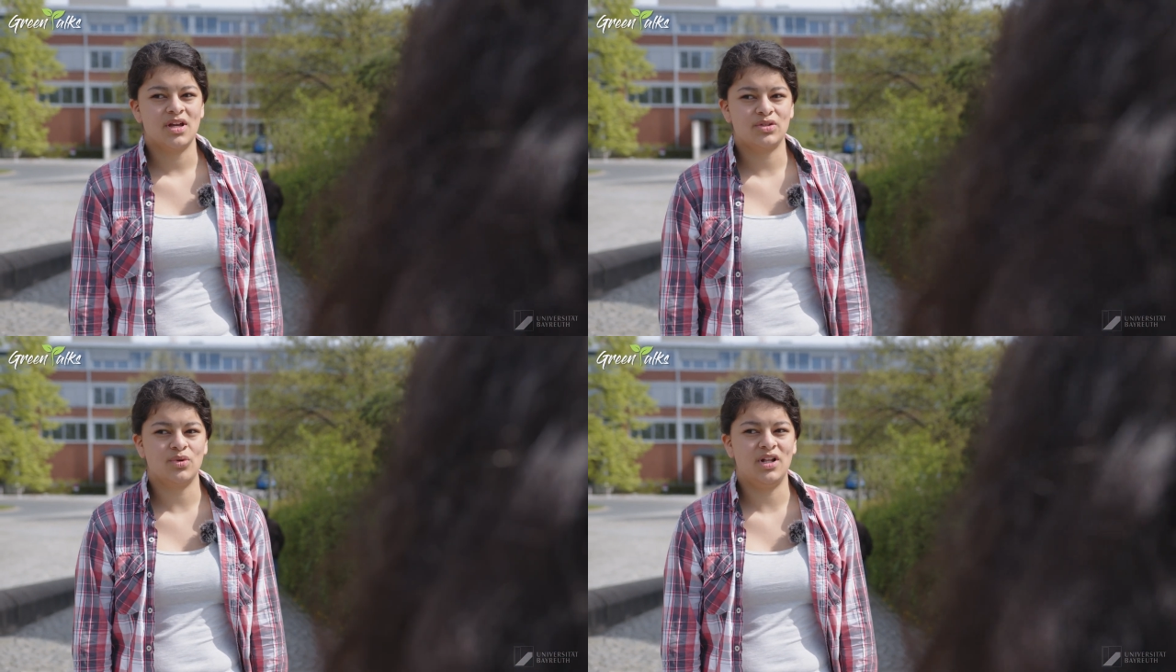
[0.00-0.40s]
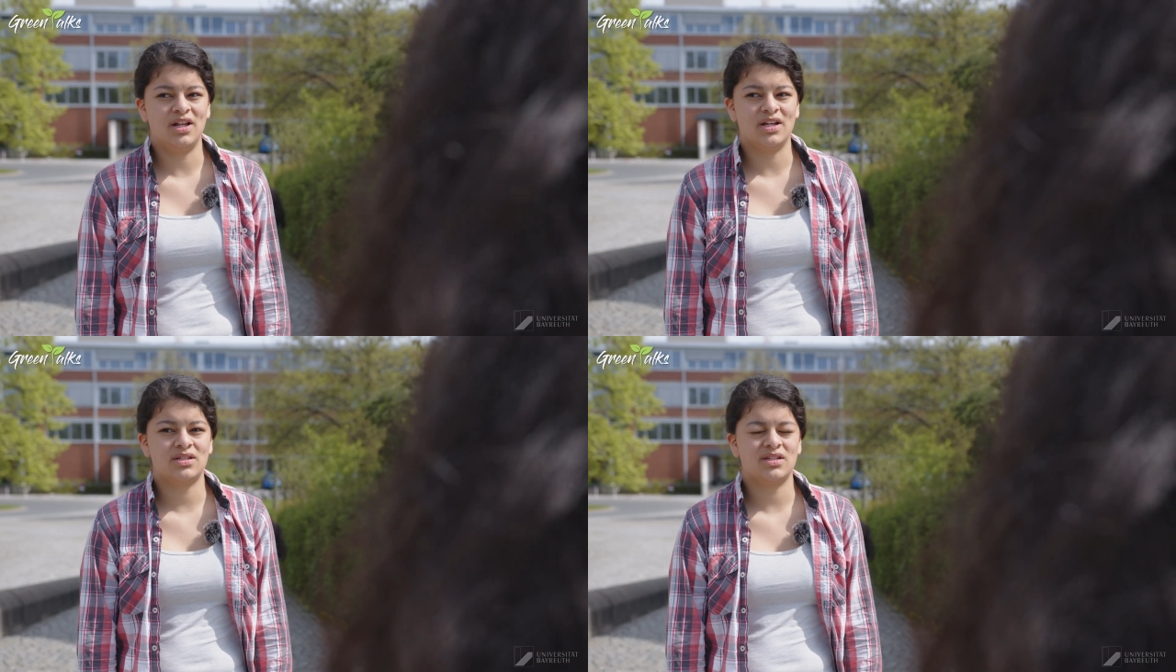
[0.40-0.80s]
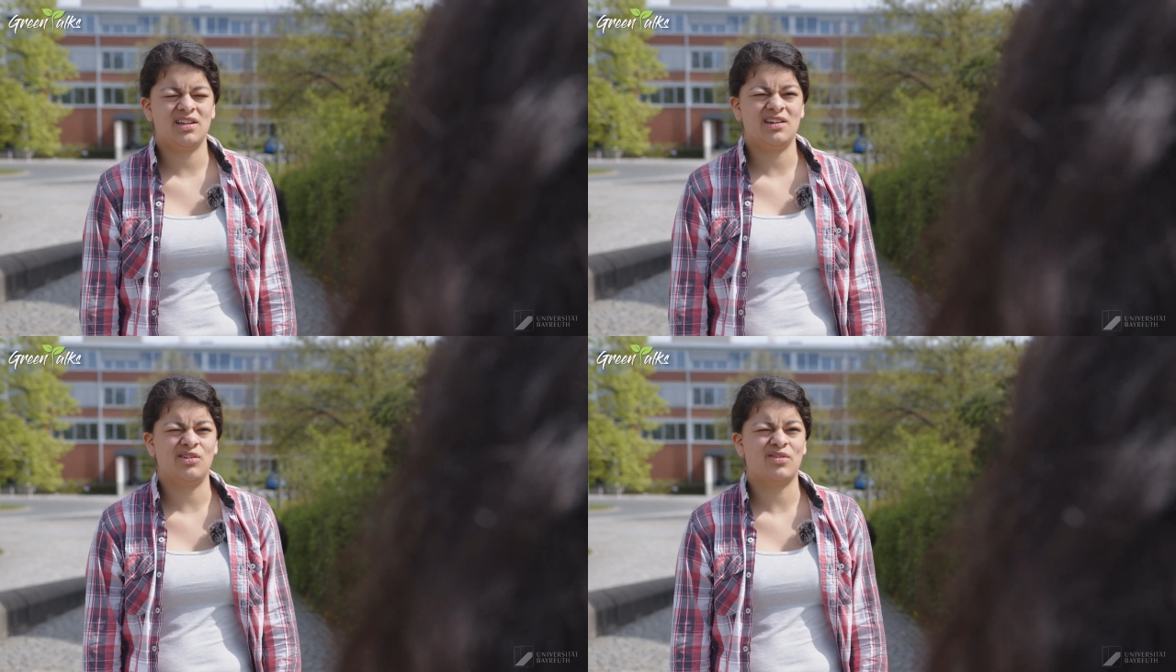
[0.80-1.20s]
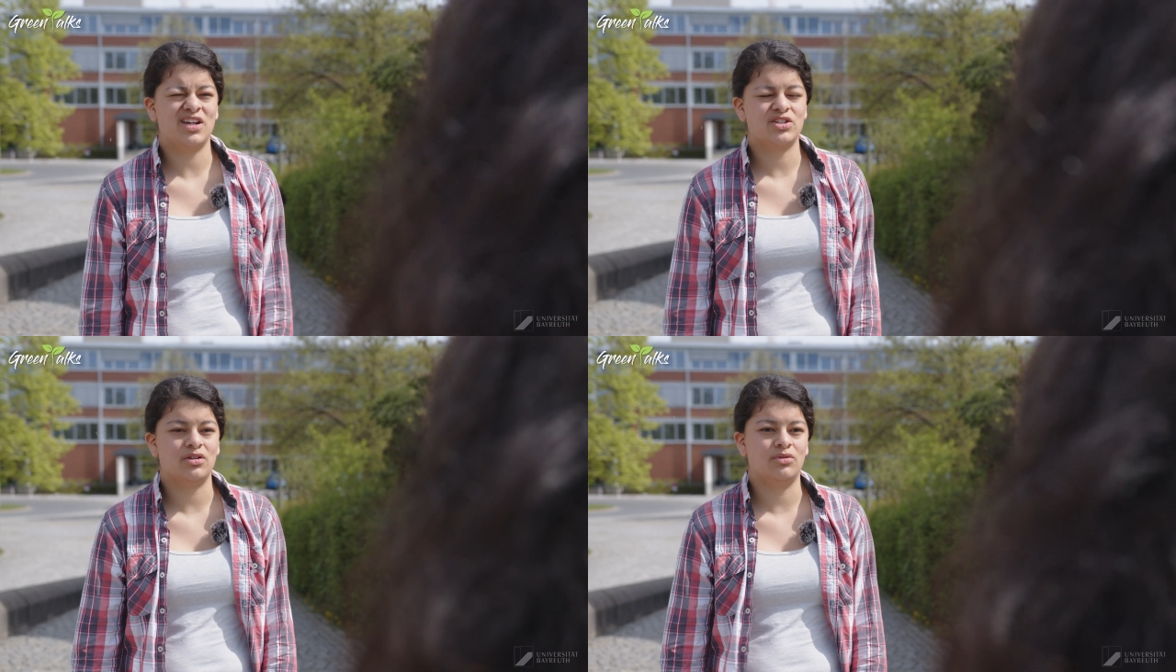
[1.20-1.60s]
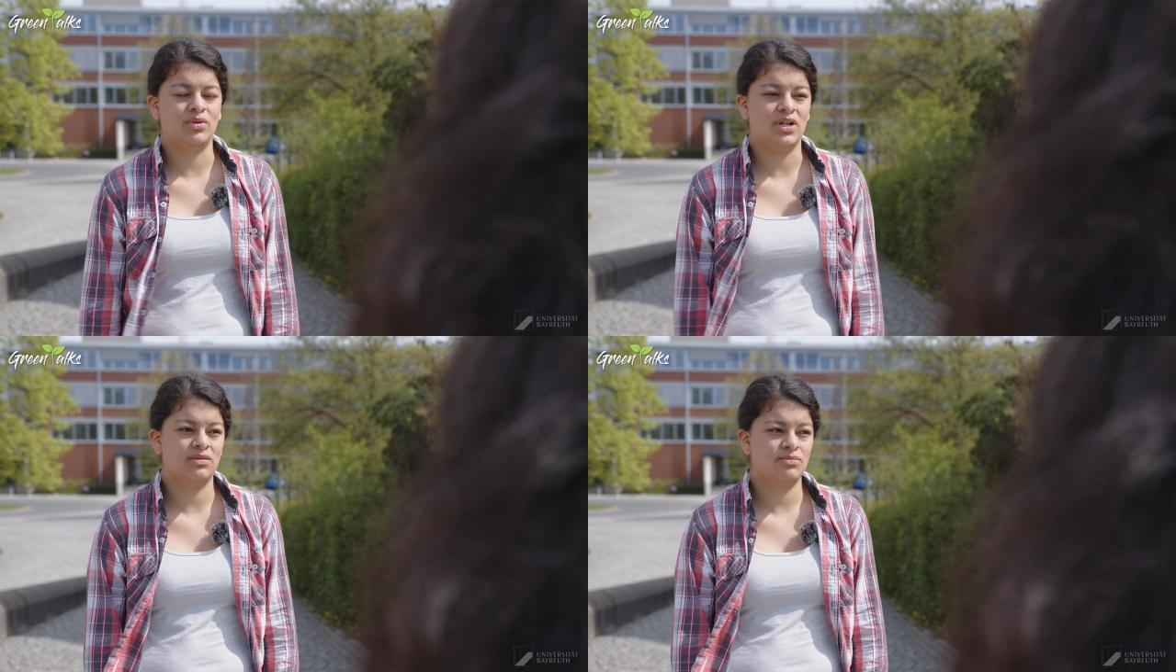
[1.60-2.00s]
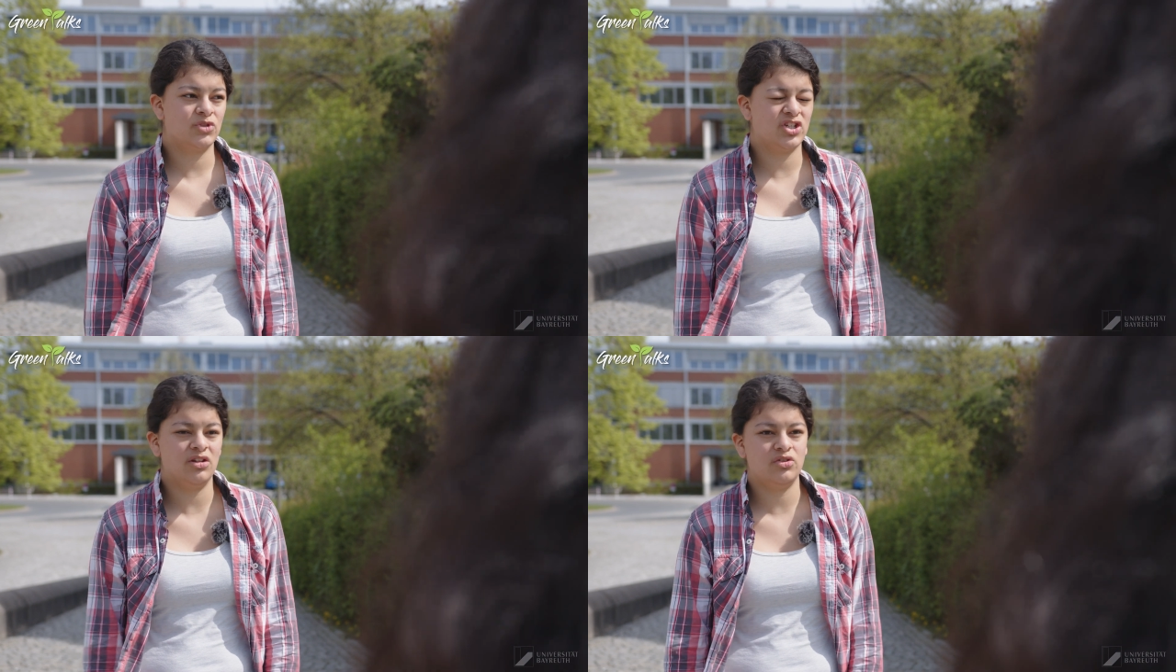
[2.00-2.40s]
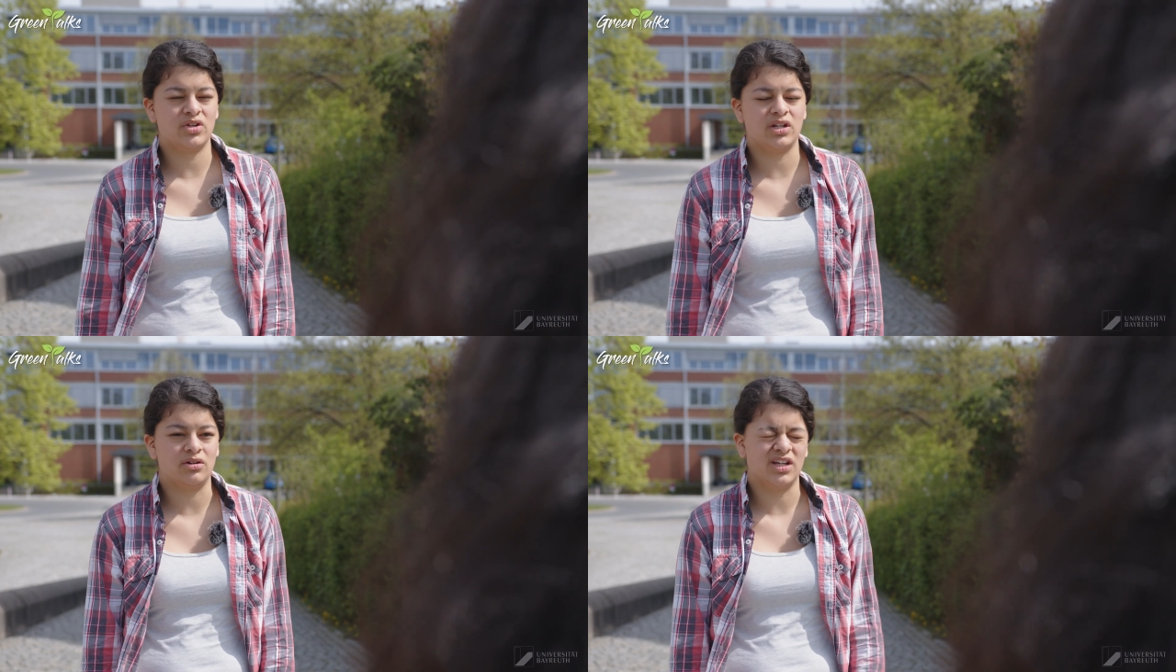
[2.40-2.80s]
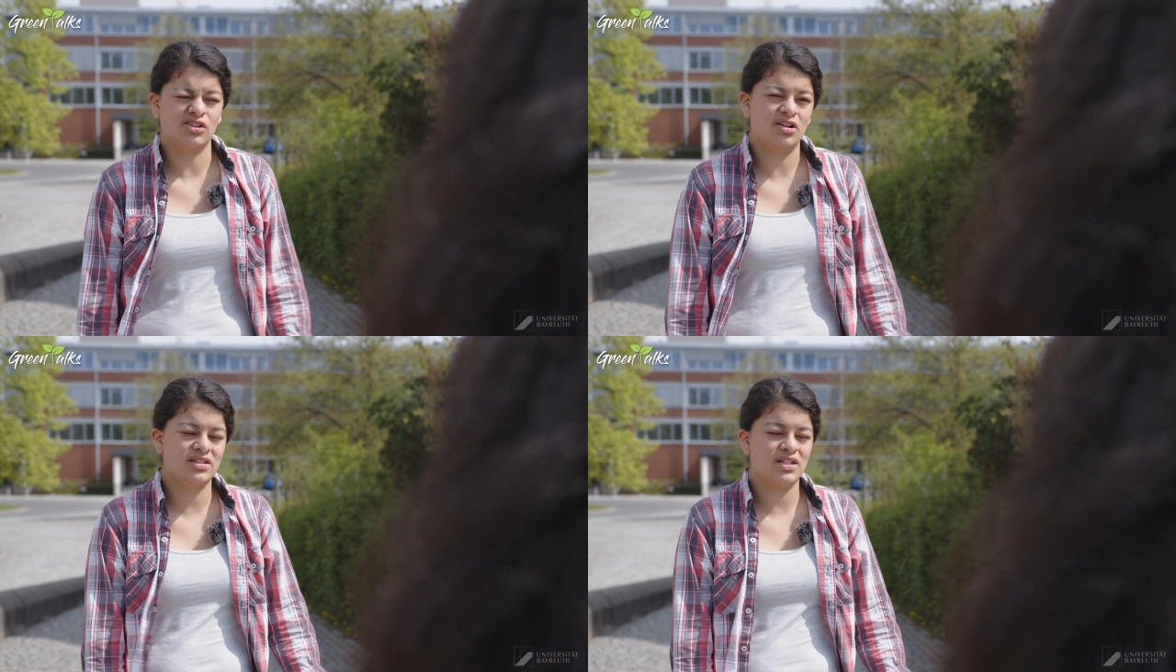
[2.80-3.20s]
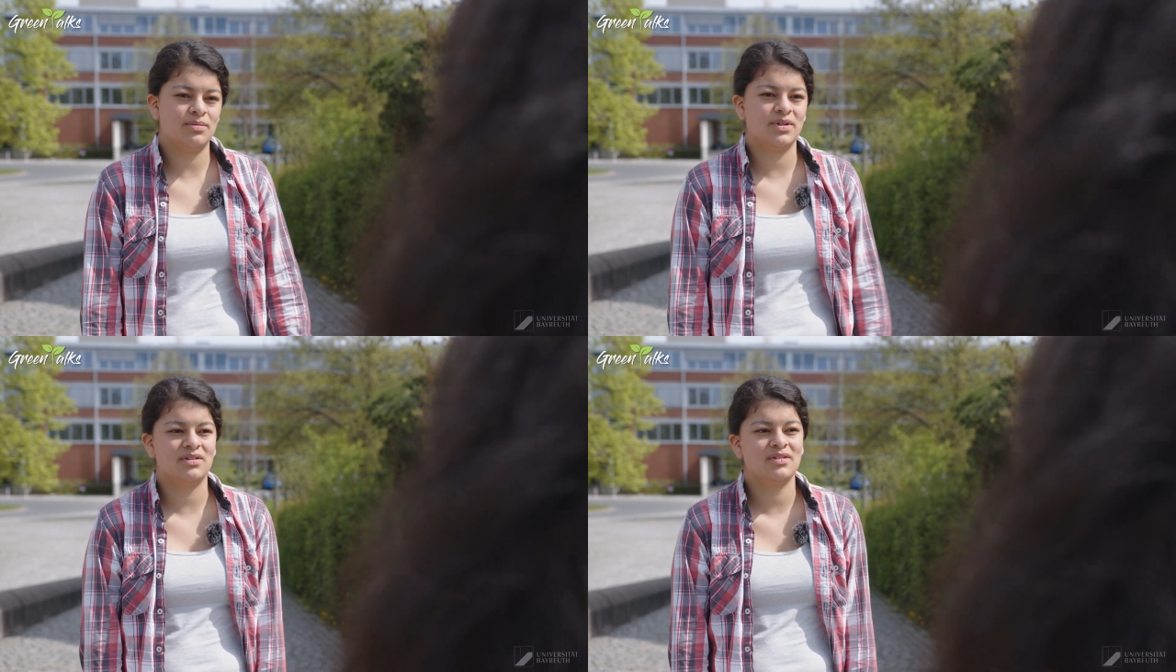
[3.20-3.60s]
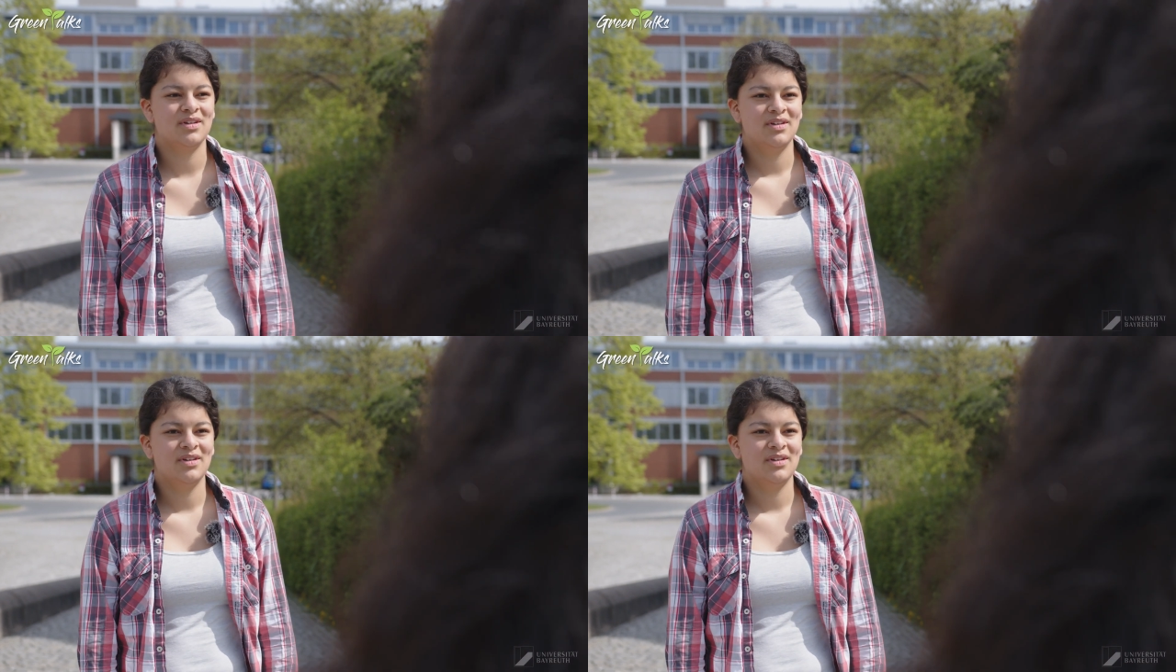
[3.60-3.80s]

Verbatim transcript: as well as in education with children or adults even